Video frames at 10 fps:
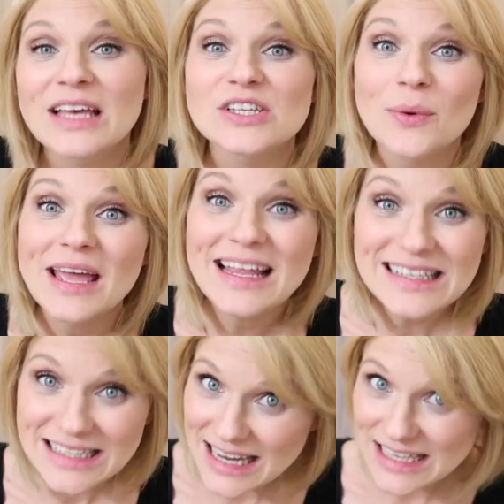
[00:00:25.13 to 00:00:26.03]
So in
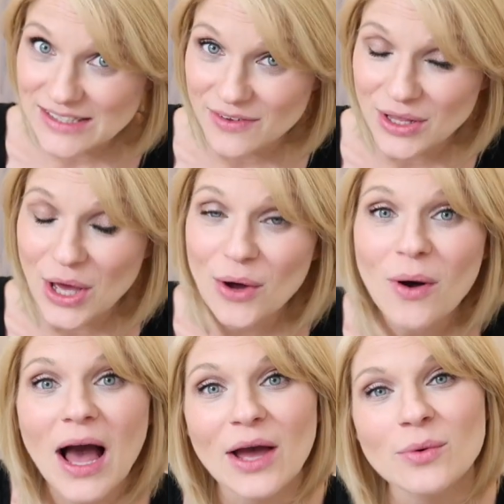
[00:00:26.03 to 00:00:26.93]
today's
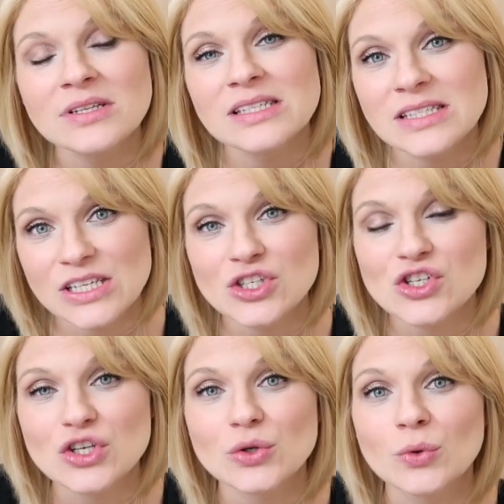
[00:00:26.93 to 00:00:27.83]
video, I want to
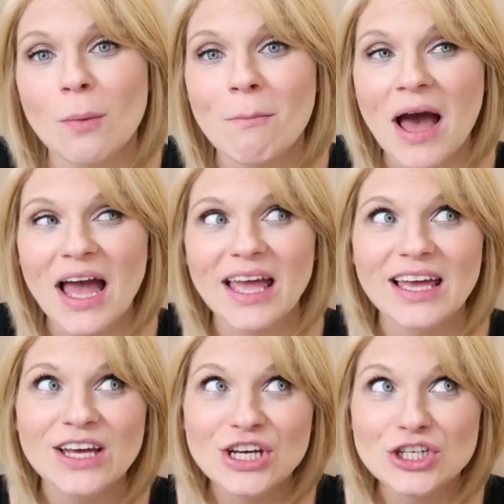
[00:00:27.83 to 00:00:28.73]
teach you
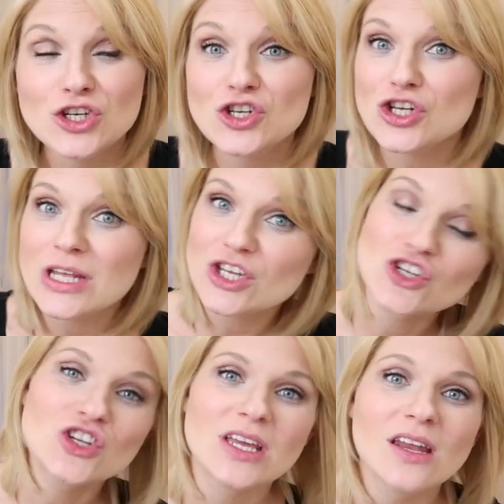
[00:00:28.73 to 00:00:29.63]
my cheat
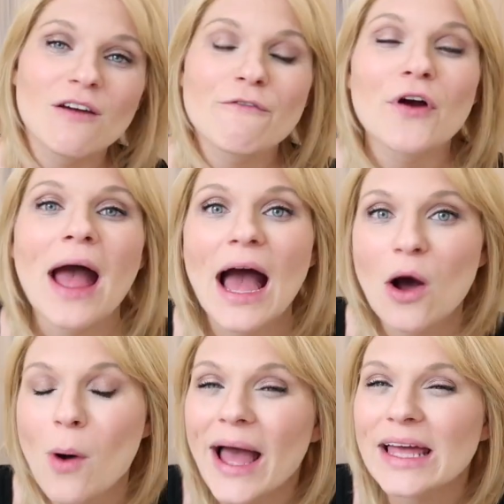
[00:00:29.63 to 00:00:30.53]
sheet for
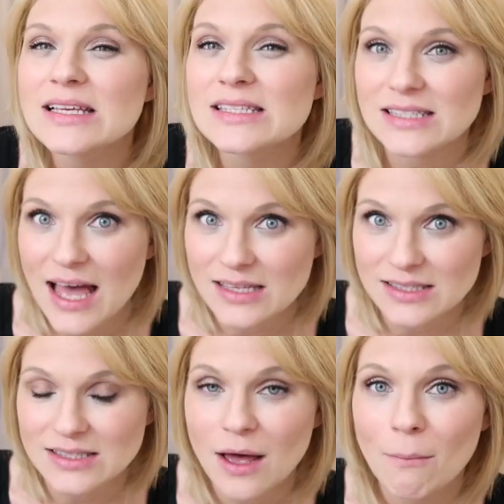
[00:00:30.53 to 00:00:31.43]
how I
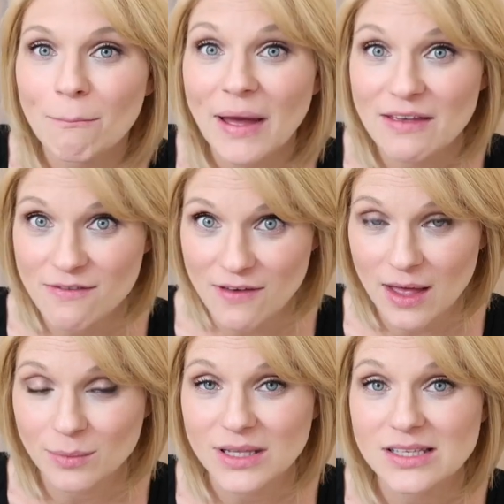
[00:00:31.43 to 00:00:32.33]
assess my
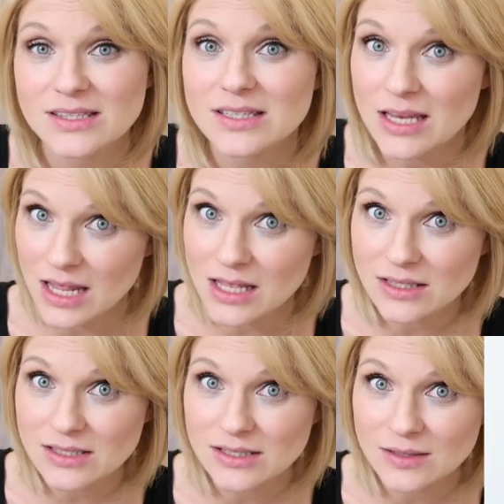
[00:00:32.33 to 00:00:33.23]
family's needs.